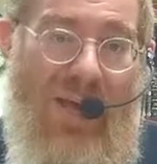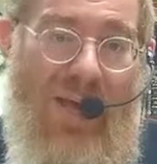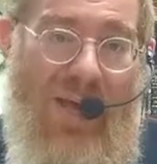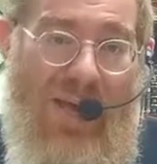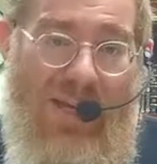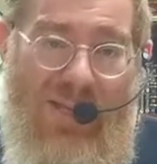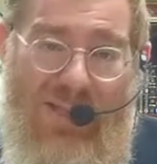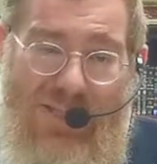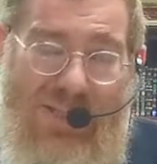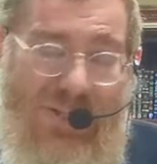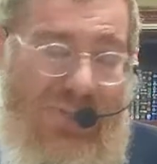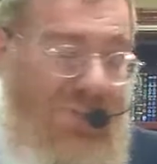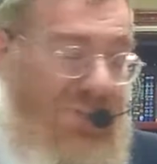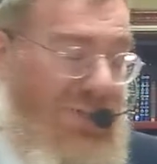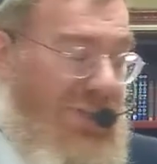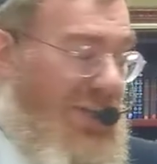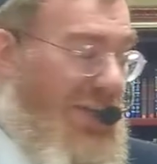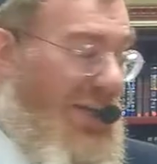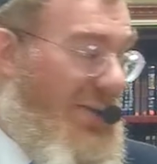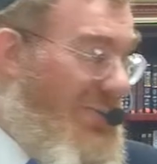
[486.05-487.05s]
And it's
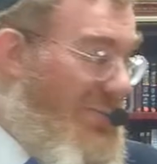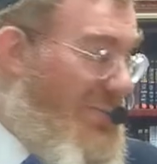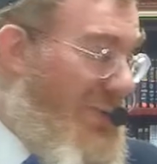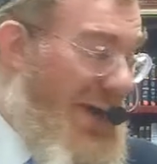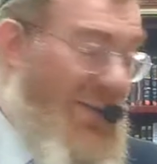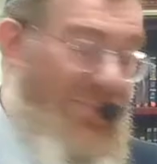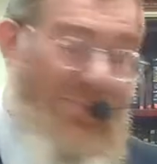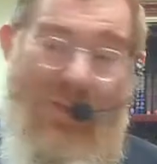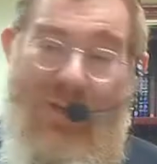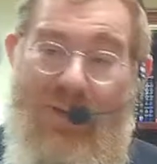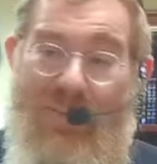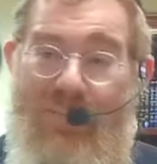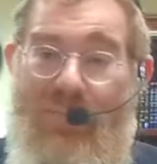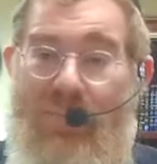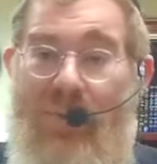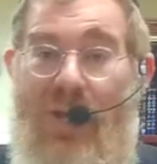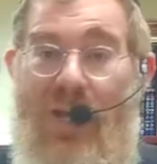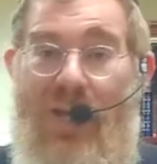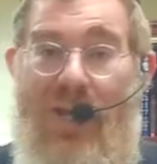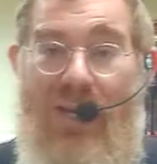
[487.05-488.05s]
interesting how the Rambam,
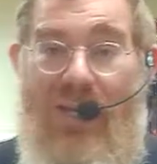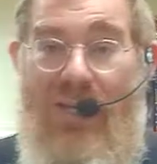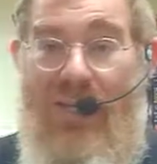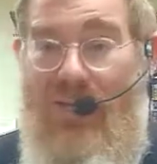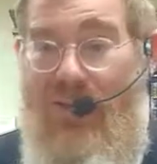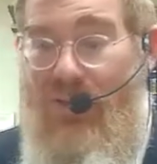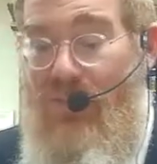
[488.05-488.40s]
in